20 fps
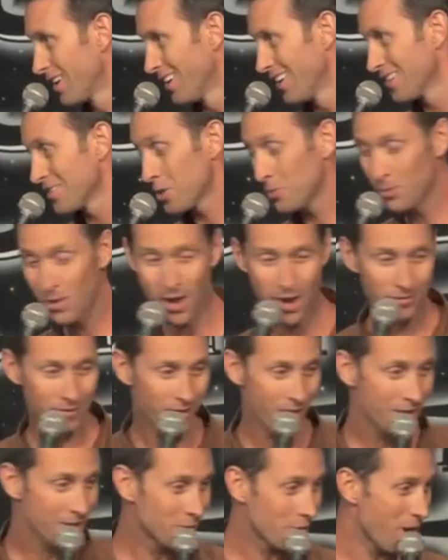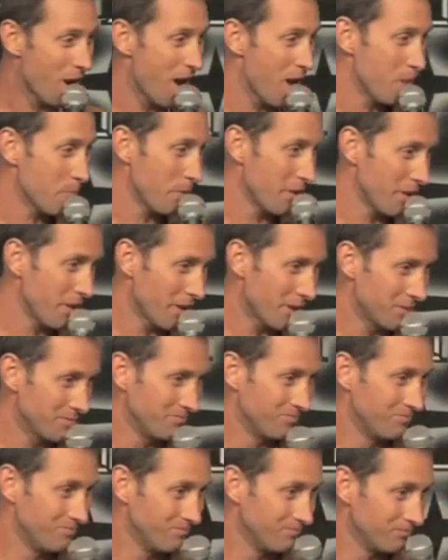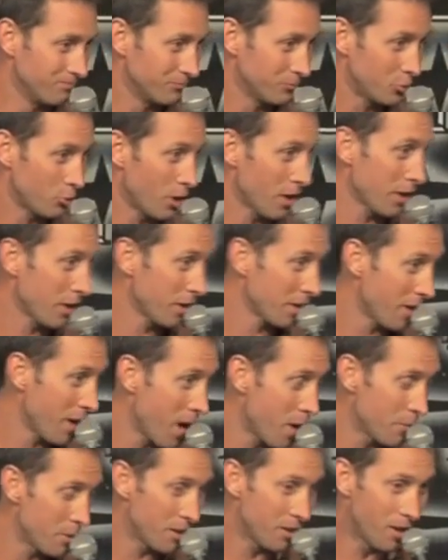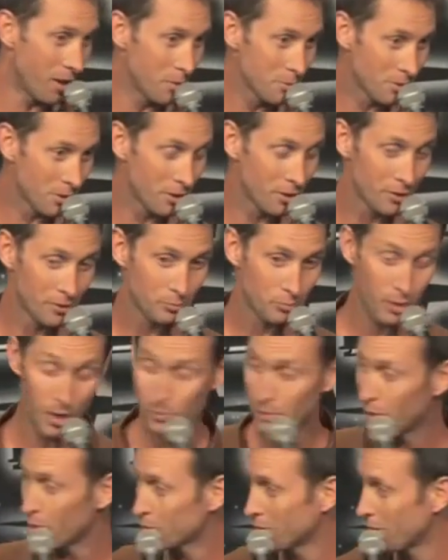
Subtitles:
Some of you have kids, right? But you're drunk at a comedy club, so you probably don't